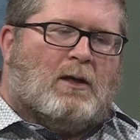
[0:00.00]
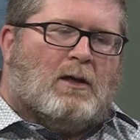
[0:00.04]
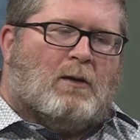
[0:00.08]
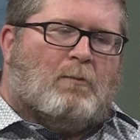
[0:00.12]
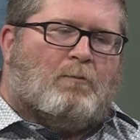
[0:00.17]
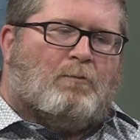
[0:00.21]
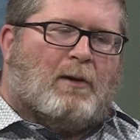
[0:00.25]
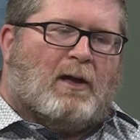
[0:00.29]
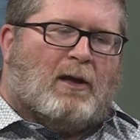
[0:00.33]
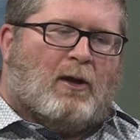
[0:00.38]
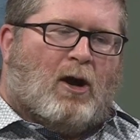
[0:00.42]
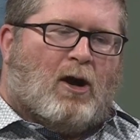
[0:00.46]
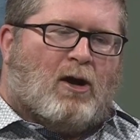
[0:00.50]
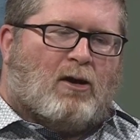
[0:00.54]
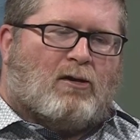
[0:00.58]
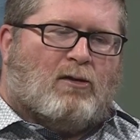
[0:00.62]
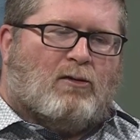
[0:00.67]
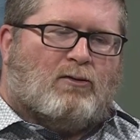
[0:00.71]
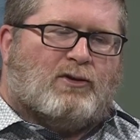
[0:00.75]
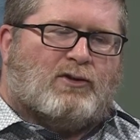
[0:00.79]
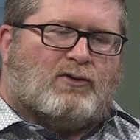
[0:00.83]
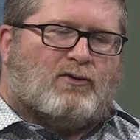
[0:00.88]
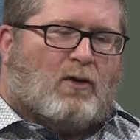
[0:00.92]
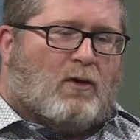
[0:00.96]

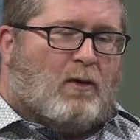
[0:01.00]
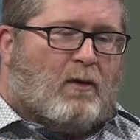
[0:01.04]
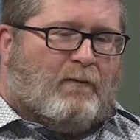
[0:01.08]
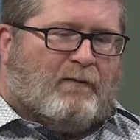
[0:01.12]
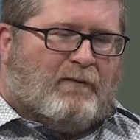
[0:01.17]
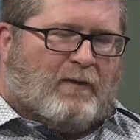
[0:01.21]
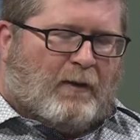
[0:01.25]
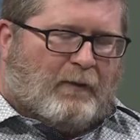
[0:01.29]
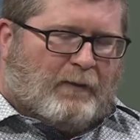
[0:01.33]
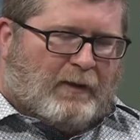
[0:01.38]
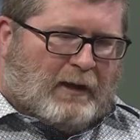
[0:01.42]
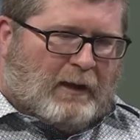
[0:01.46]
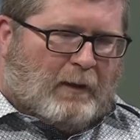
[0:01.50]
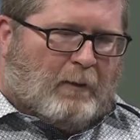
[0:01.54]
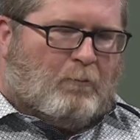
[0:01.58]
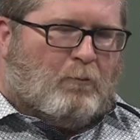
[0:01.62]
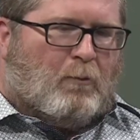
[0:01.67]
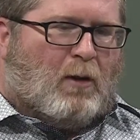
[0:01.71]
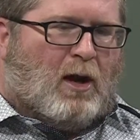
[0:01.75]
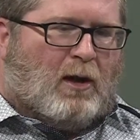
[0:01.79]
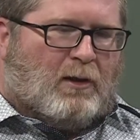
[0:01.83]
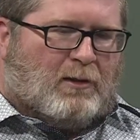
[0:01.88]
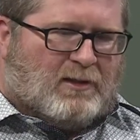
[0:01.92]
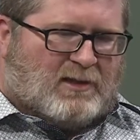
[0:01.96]
binoculars or a very
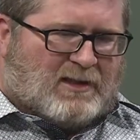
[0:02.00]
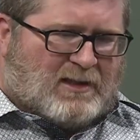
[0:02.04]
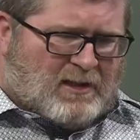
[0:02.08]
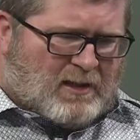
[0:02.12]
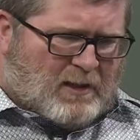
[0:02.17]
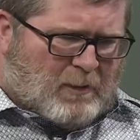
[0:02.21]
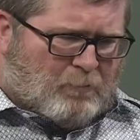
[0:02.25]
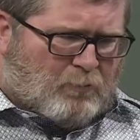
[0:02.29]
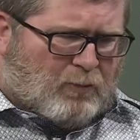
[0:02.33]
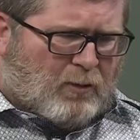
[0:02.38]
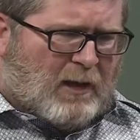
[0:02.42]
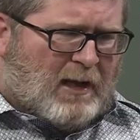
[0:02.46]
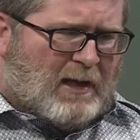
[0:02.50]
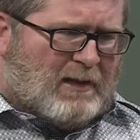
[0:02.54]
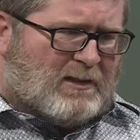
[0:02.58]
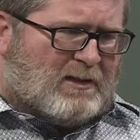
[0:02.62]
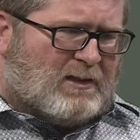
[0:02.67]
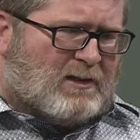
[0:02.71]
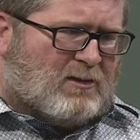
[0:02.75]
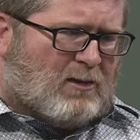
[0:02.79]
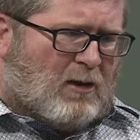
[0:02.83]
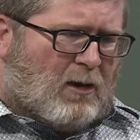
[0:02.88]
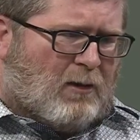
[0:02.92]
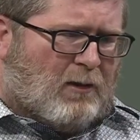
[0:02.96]
modestly
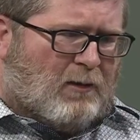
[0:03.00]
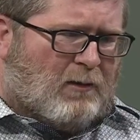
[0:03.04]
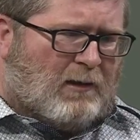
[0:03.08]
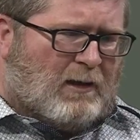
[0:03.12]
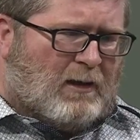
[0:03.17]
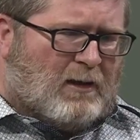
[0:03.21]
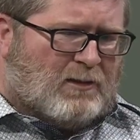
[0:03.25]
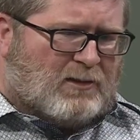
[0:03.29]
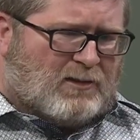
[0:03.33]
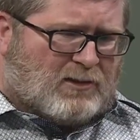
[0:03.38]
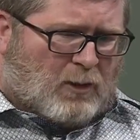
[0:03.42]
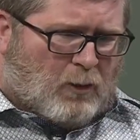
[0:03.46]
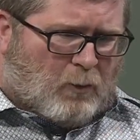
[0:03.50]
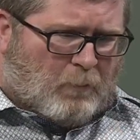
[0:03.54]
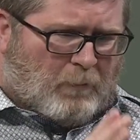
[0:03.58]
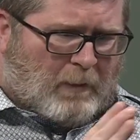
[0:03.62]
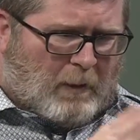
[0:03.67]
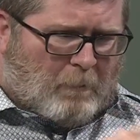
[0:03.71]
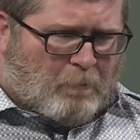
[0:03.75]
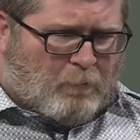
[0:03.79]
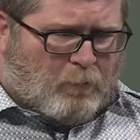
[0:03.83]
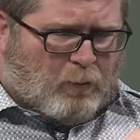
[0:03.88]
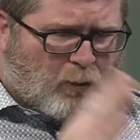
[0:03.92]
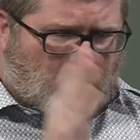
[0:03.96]
priced starter telescope
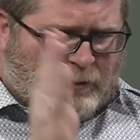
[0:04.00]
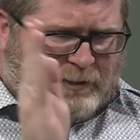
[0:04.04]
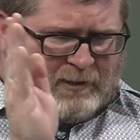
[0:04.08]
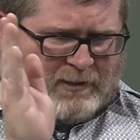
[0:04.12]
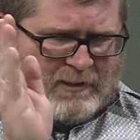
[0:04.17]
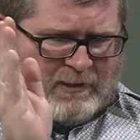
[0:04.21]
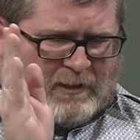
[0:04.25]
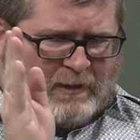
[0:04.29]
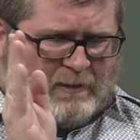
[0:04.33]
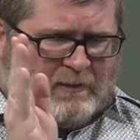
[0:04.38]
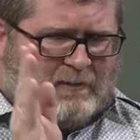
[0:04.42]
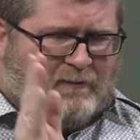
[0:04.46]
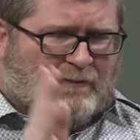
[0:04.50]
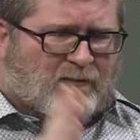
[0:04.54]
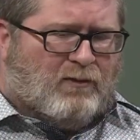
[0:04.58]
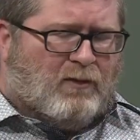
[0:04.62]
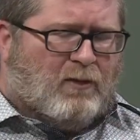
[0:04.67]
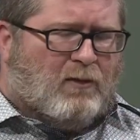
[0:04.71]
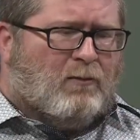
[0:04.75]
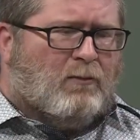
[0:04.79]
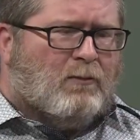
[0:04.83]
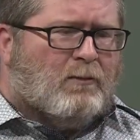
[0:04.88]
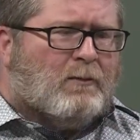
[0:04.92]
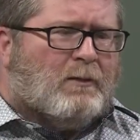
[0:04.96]
that points and
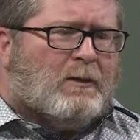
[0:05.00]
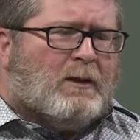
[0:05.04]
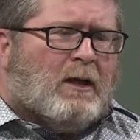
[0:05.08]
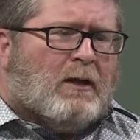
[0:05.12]
view